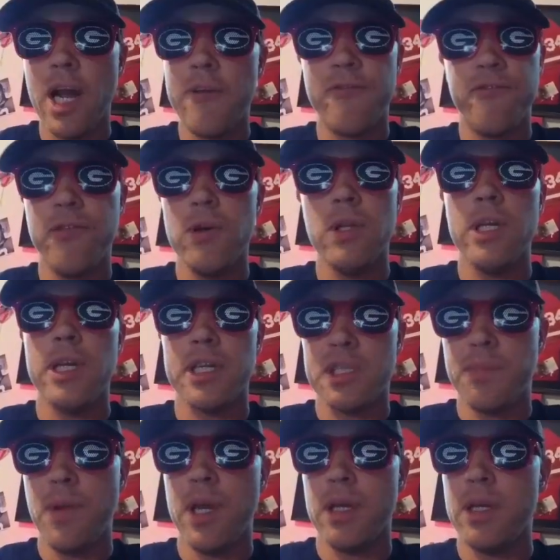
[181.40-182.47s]
I fully
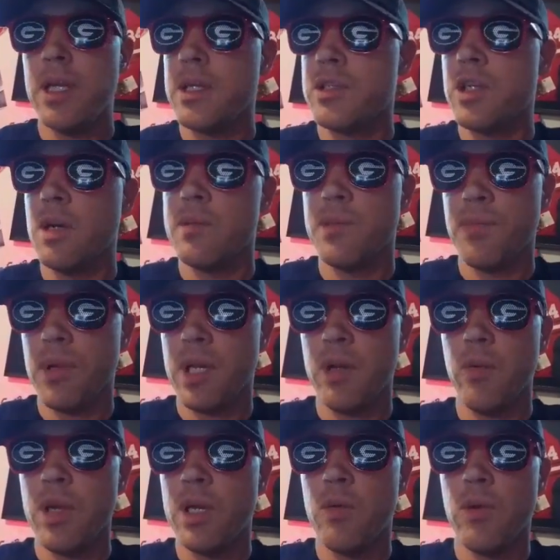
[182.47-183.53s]
expect Nick Chubb to
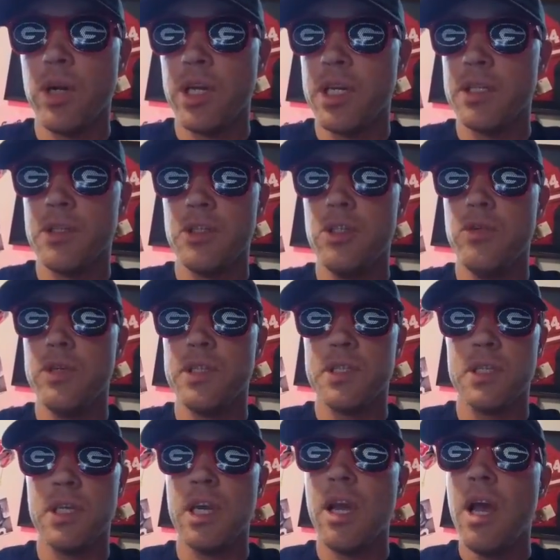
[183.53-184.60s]
play week 1 against
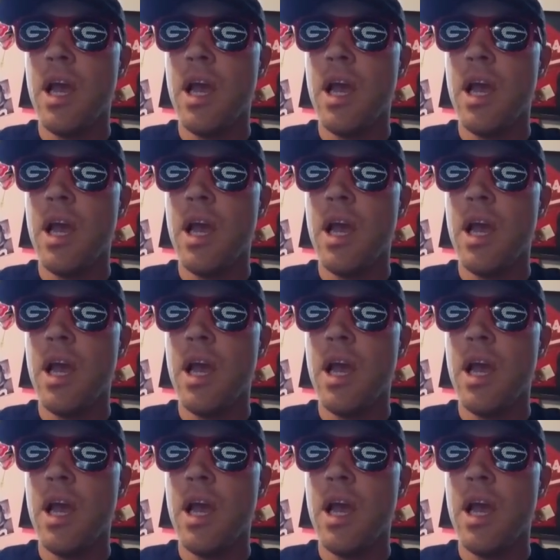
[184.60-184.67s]
UNC.